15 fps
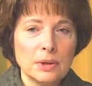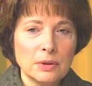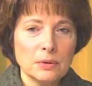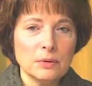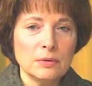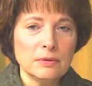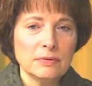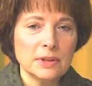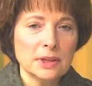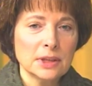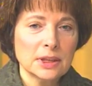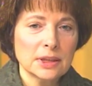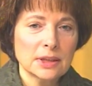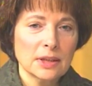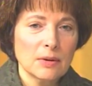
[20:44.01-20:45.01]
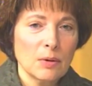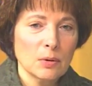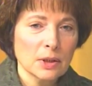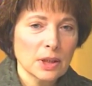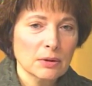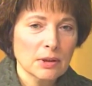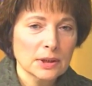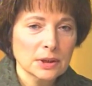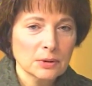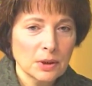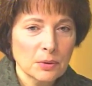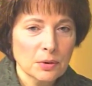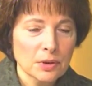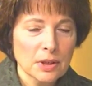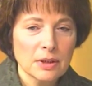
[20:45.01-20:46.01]
who finished Holy Cross
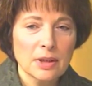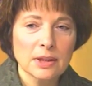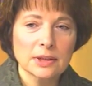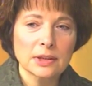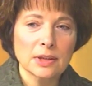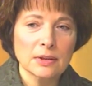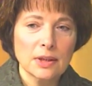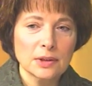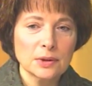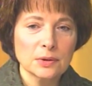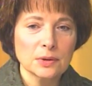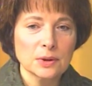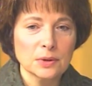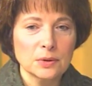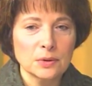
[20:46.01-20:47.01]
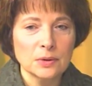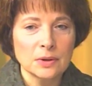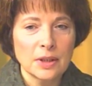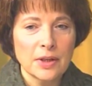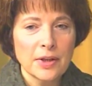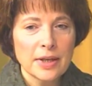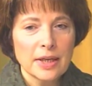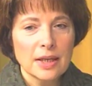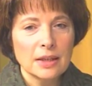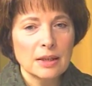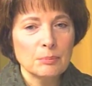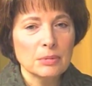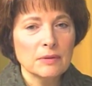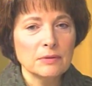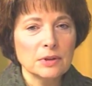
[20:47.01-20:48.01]
Greek Orthodox Theological School a
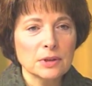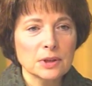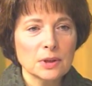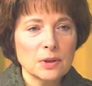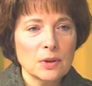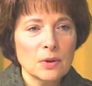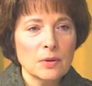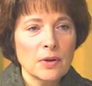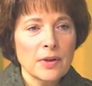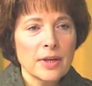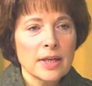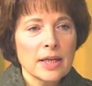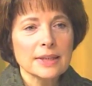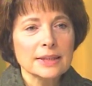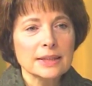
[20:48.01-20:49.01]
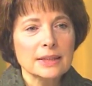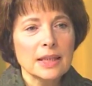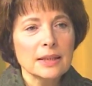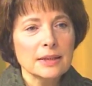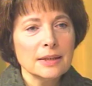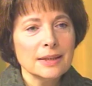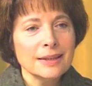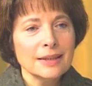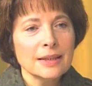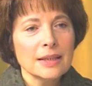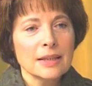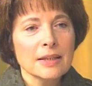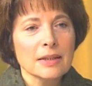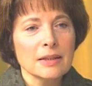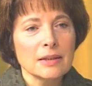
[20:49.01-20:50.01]
number of years ago, studying
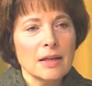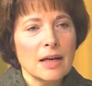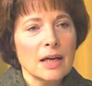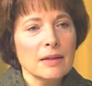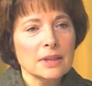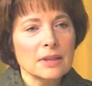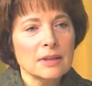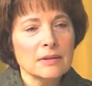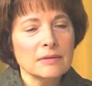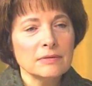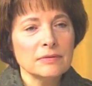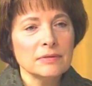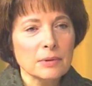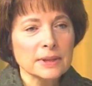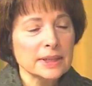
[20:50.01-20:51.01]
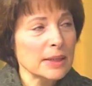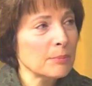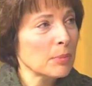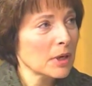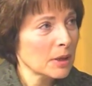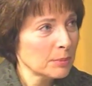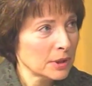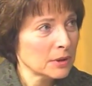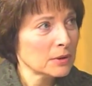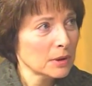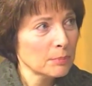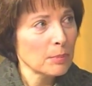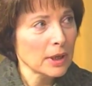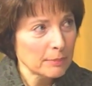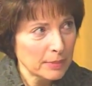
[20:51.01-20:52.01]
the life of St. Barbara, her
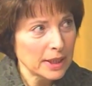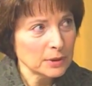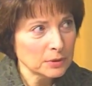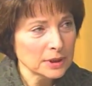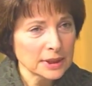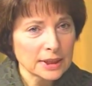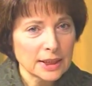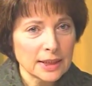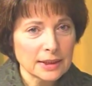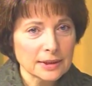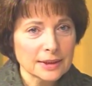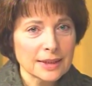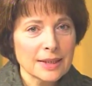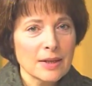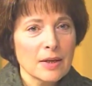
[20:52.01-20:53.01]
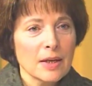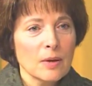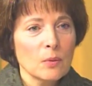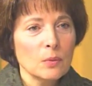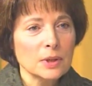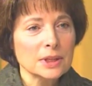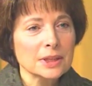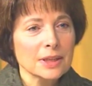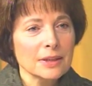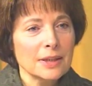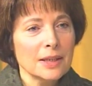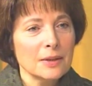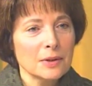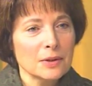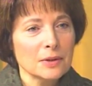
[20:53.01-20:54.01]
patron saint, which
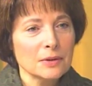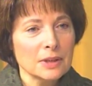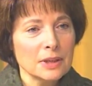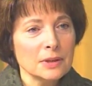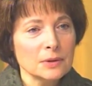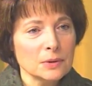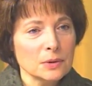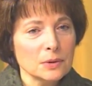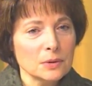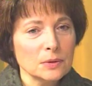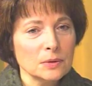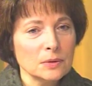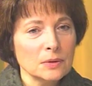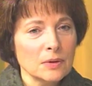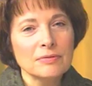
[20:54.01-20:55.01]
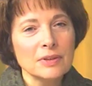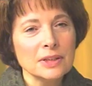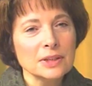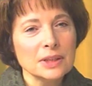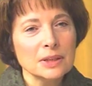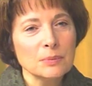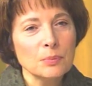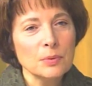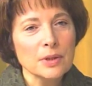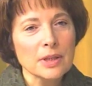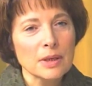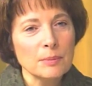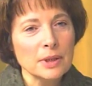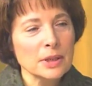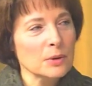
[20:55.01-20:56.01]
led her into friendship with
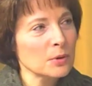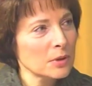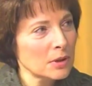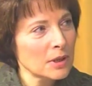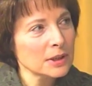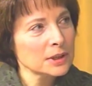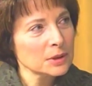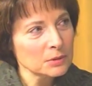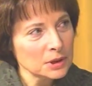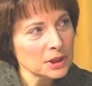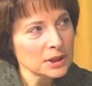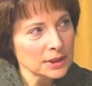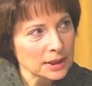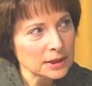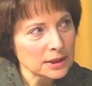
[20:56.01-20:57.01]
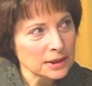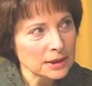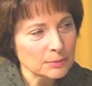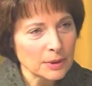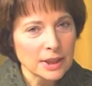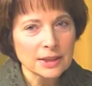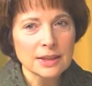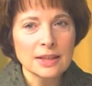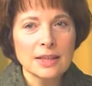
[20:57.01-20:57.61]
Armenian Orthodox Christians that she's met,